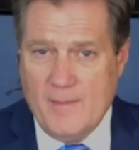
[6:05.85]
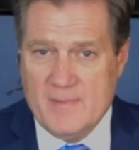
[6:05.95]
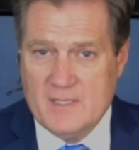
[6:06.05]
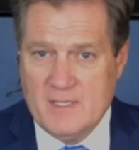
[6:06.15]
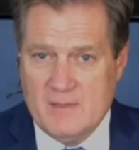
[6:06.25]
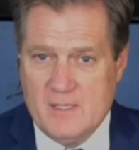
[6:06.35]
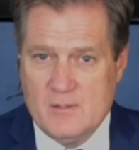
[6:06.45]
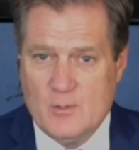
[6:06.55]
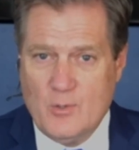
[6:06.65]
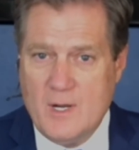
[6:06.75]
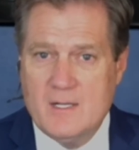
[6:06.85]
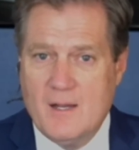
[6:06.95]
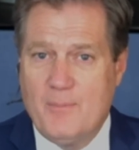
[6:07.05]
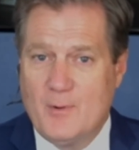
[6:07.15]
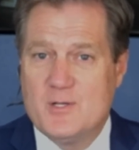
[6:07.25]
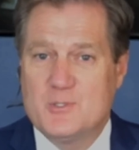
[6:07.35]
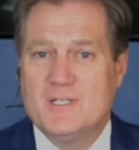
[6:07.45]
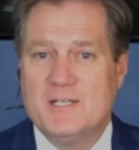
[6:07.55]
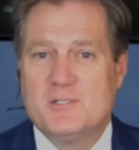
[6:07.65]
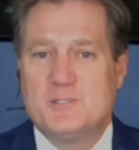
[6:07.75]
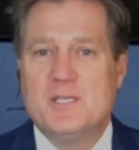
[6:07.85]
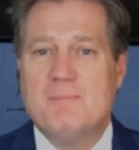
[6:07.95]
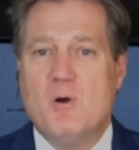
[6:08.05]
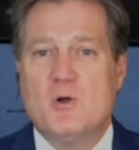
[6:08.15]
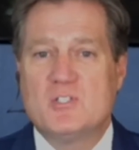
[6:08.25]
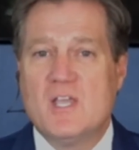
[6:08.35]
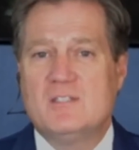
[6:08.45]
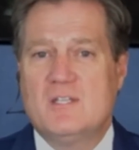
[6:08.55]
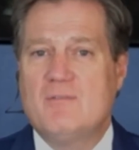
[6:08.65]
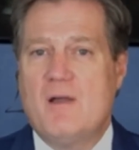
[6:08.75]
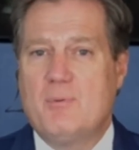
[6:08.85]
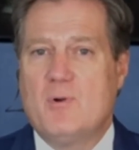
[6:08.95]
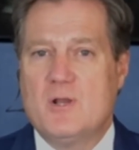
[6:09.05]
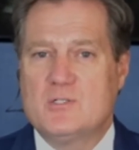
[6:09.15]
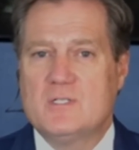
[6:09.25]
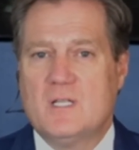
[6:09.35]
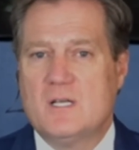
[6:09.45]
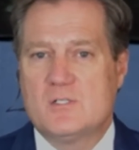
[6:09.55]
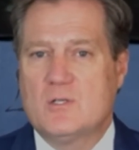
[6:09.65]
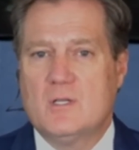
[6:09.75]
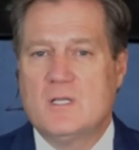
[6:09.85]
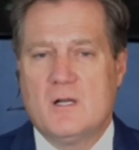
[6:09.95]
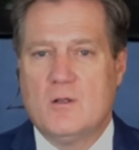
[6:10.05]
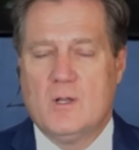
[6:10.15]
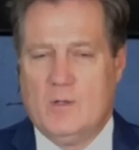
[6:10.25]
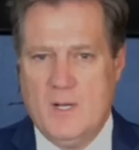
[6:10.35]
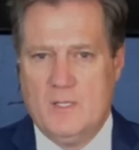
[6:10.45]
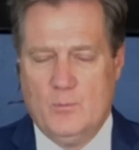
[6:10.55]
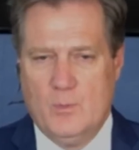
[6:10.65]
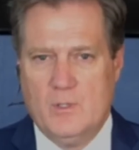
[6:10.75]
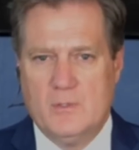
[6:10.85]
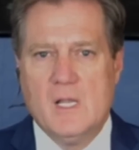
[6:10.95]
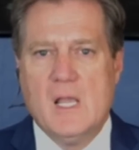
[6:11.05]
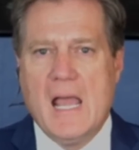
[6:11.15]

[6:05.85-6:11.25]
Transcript: I mean, the, the Ukraine operation is the most sensitive operation that is currently ongoing around the world.